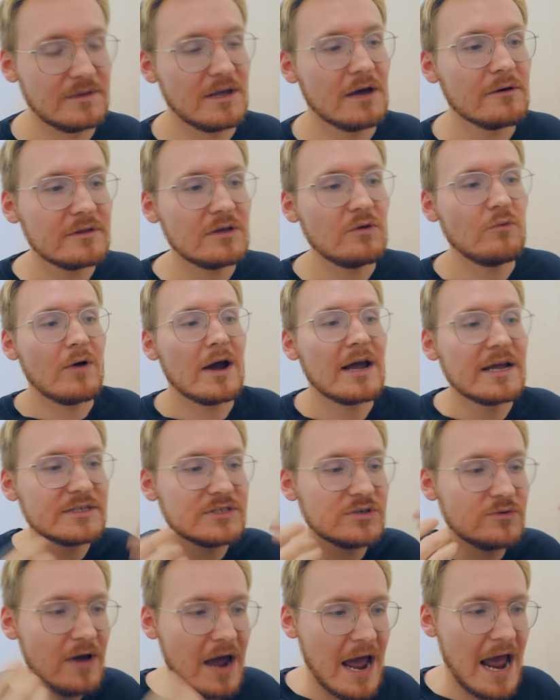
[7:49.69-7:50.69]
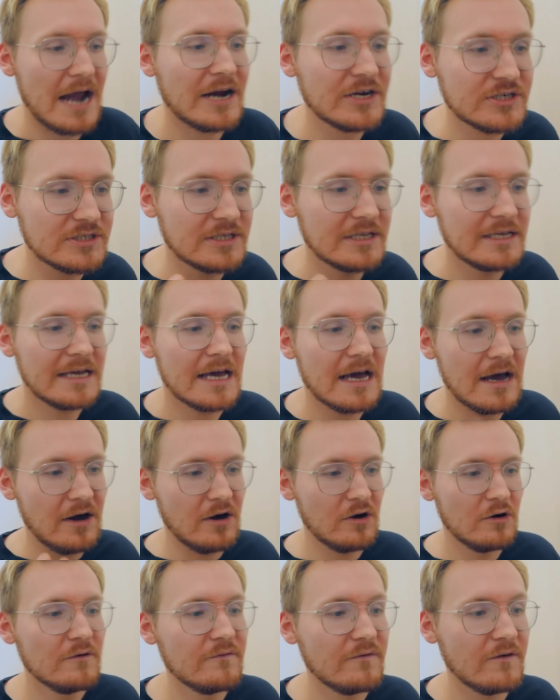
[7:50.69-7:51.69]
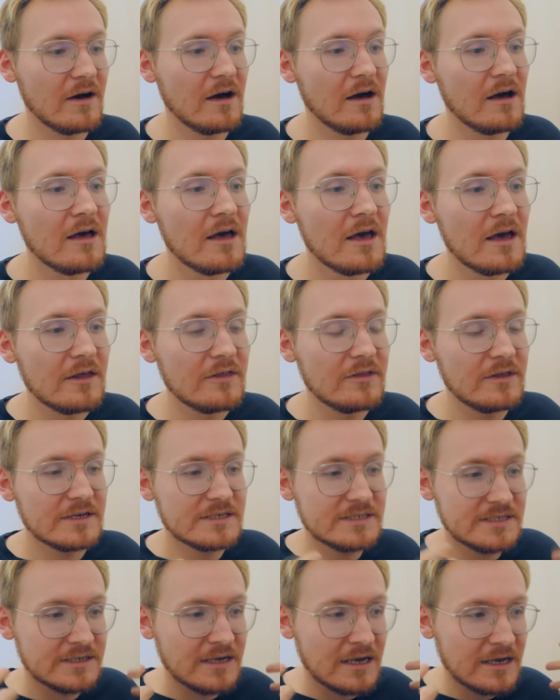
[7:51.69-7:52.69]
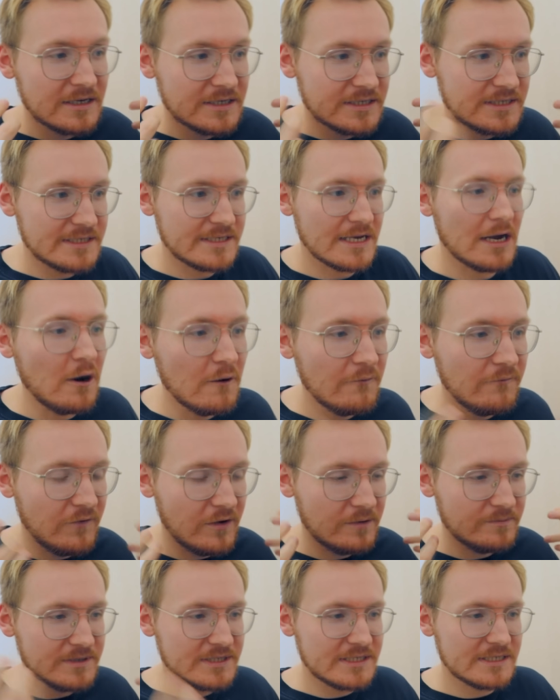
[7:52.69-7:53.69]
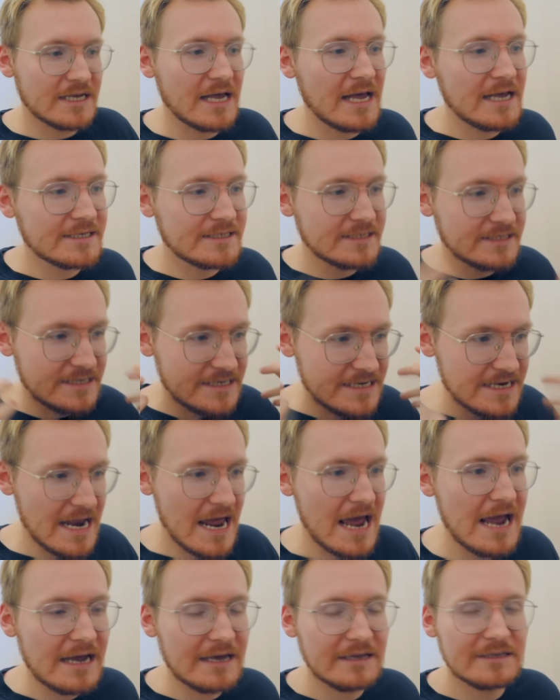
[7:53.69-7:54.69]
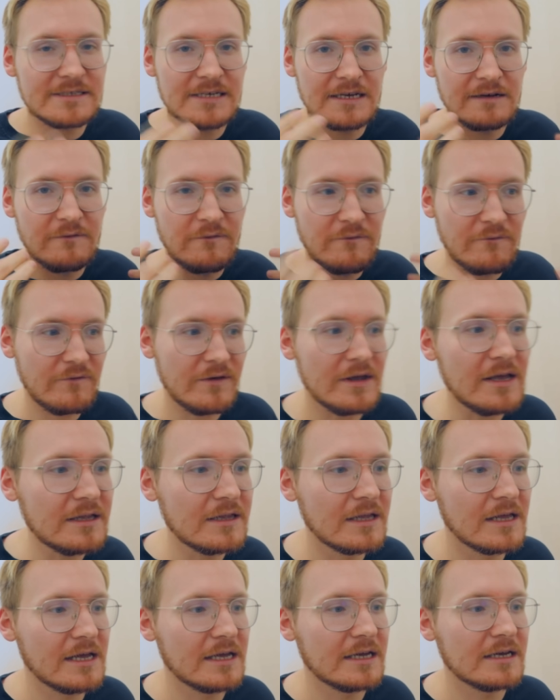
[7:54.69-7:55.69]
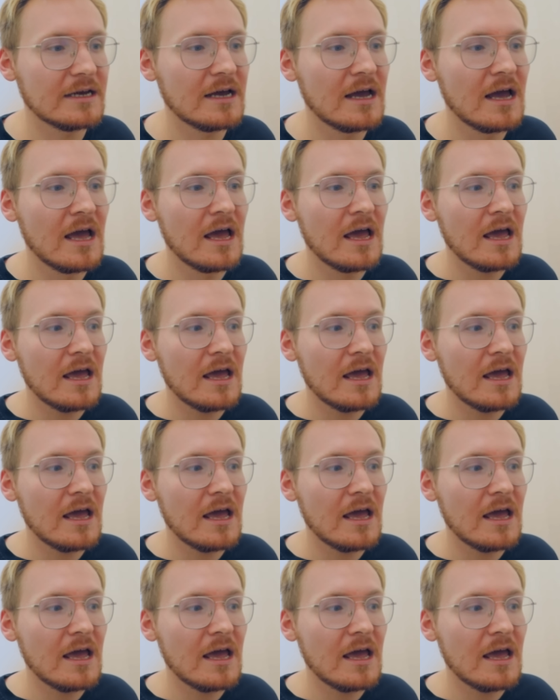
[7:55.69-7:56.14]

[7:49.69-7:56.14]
the only way to actually get over this self-obsessed negative feeling,